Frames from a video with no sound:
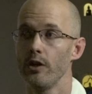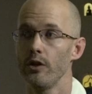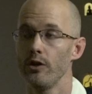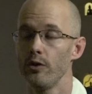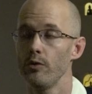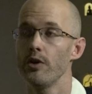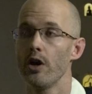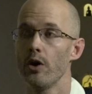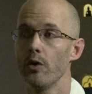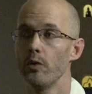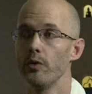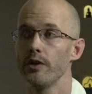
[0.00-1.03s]
You
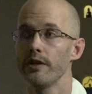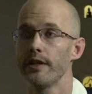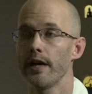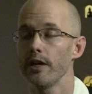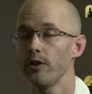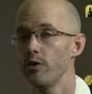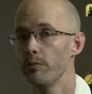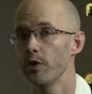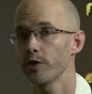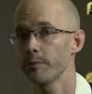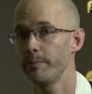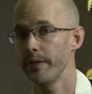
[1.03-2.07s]
know that you
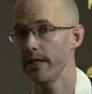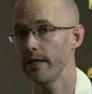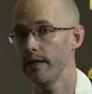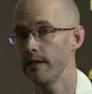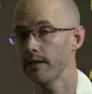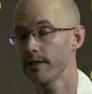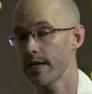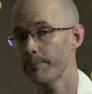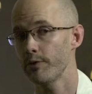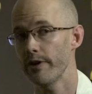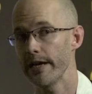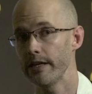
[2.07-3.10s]
must be
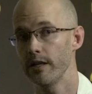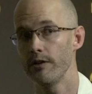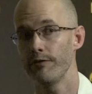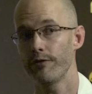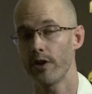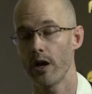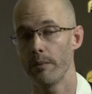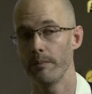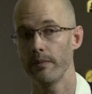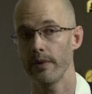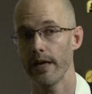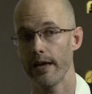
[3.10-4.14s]
separated from